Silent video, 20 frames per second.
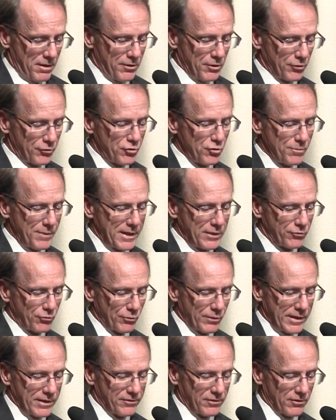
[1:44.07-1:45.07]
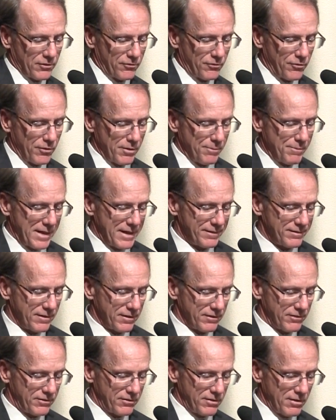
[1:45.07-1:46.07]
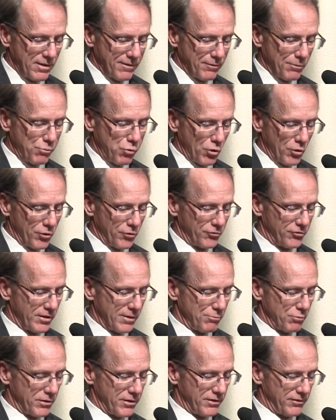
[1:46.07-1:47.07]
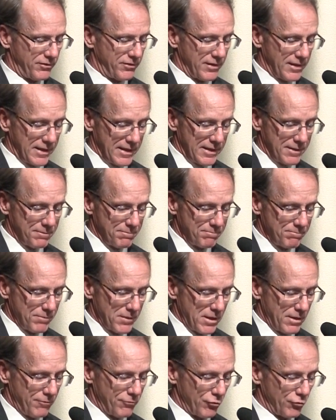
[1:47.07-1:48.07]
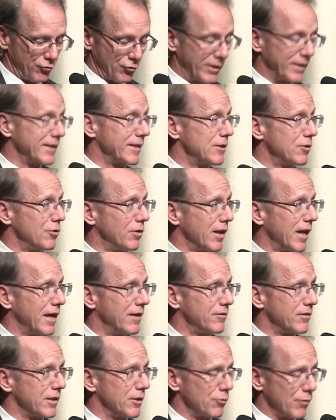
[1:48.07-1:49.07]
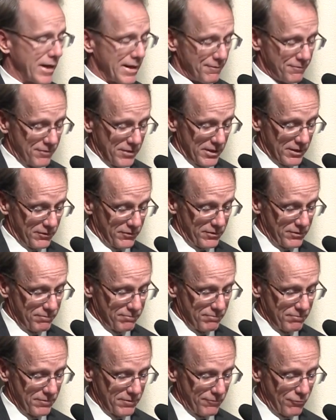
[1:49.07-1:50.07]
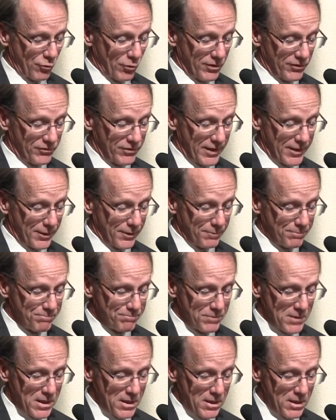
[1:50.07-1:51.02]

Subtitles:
There are 2 major reasons for the basis of a partnership with the city for jointly utilizing grant funds for the center.